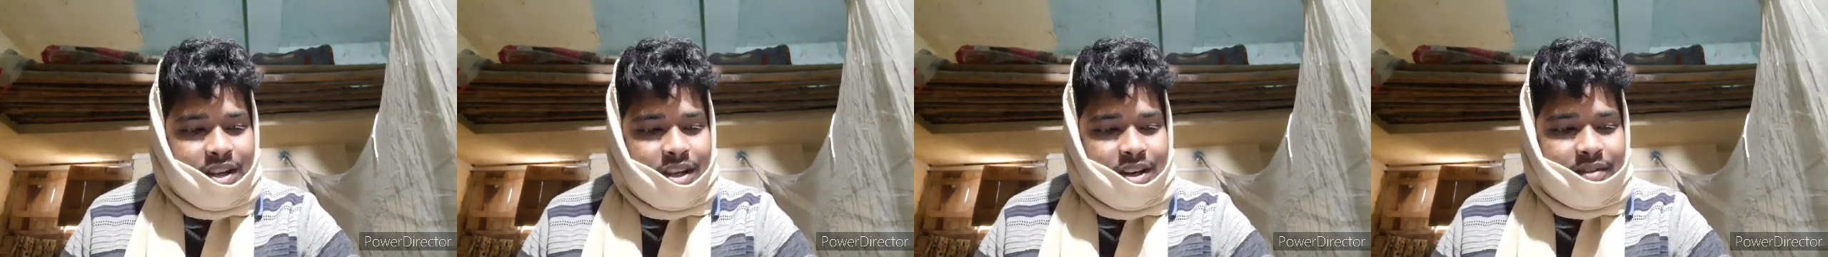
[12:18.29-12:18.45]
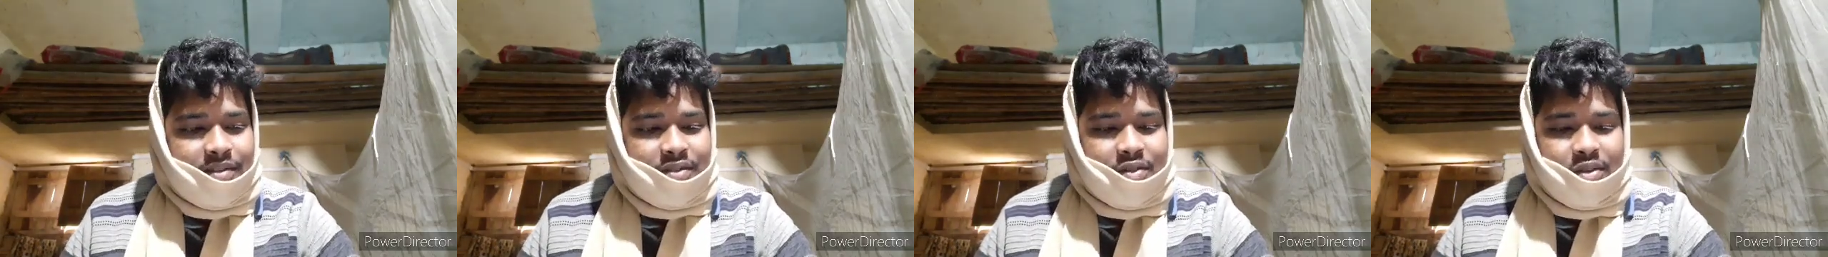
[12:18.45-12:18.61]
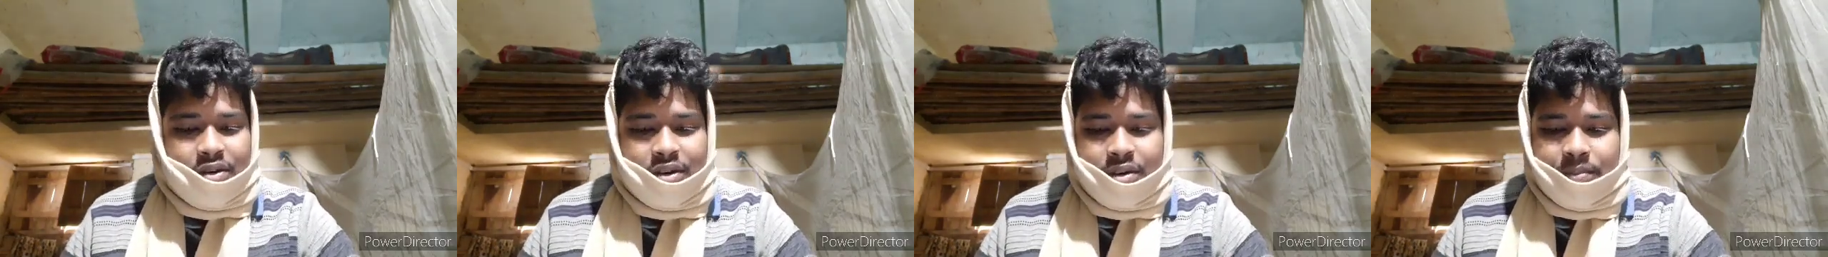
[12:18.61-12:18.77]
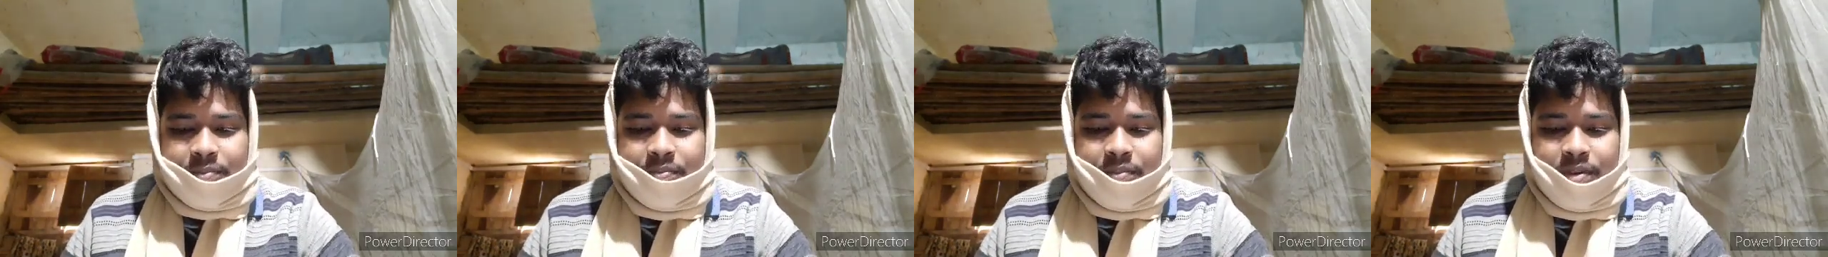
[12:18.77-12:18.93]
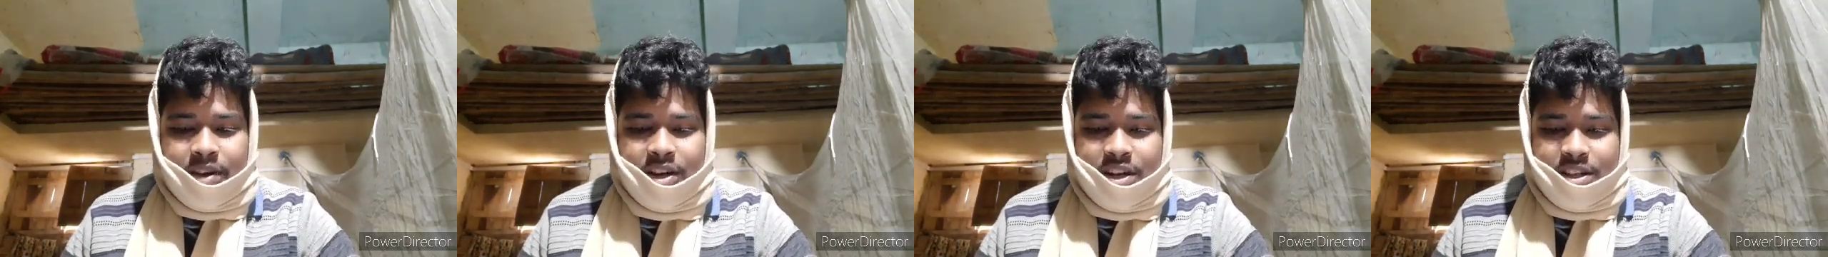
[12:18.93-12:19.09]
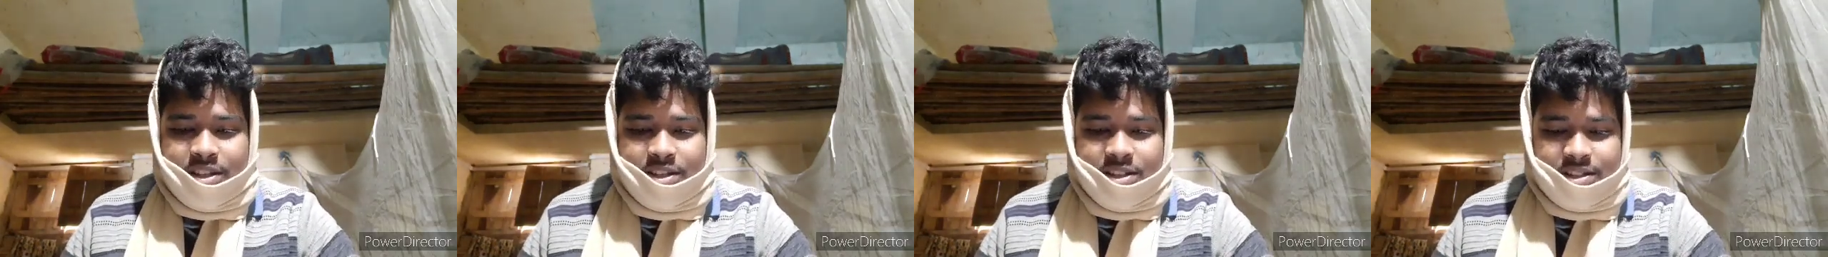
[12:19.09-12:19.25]
I have to
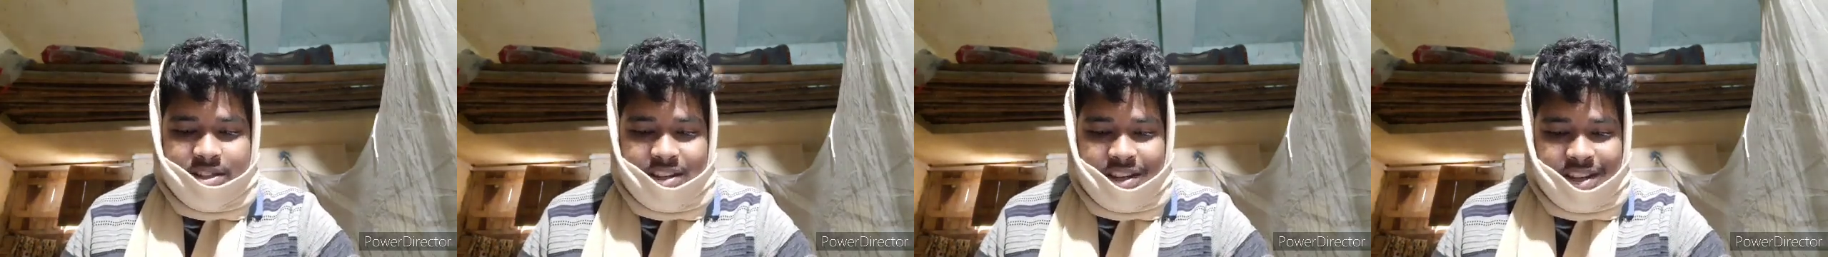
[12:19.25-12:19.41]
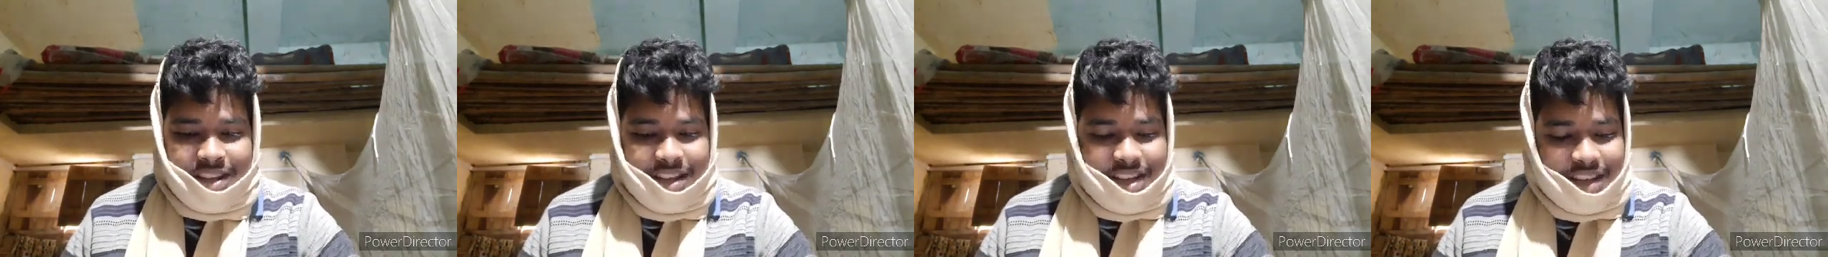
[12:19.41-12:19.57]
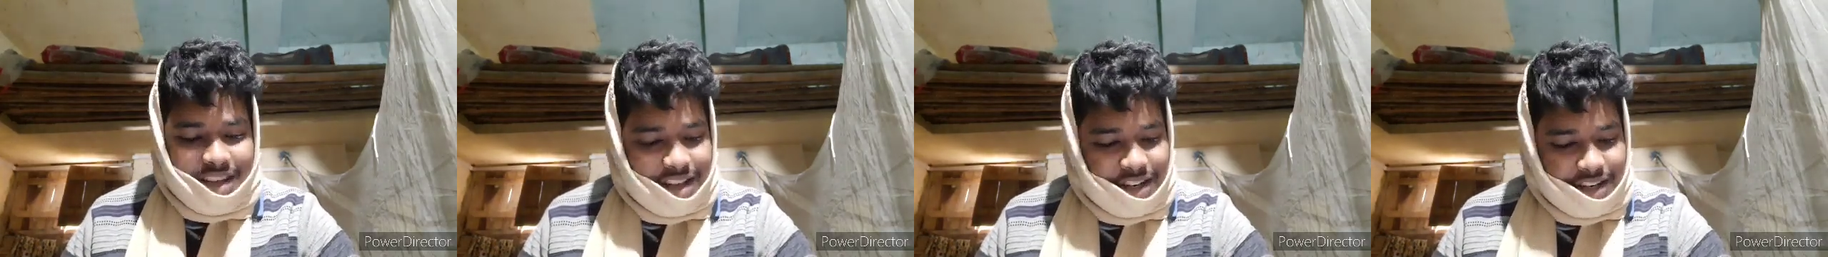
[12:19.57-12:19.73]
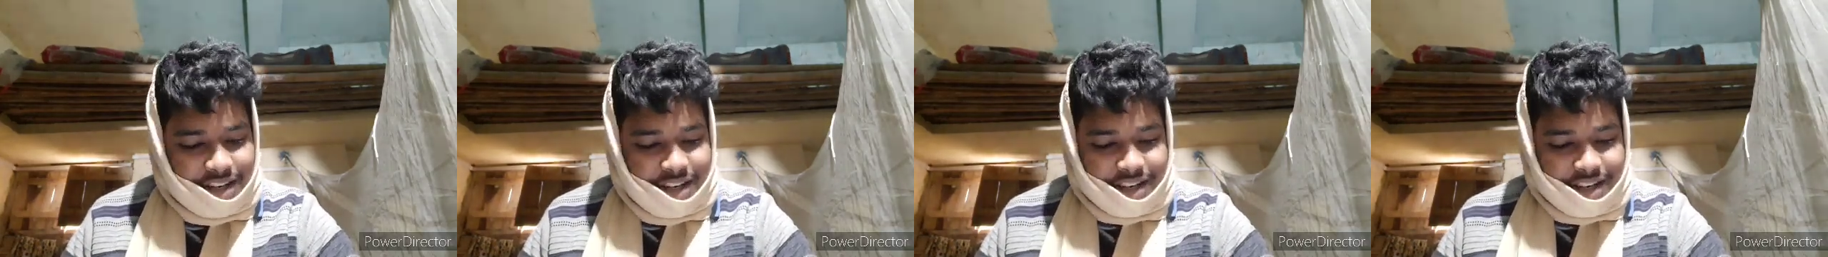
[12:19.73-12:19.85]
repeat this again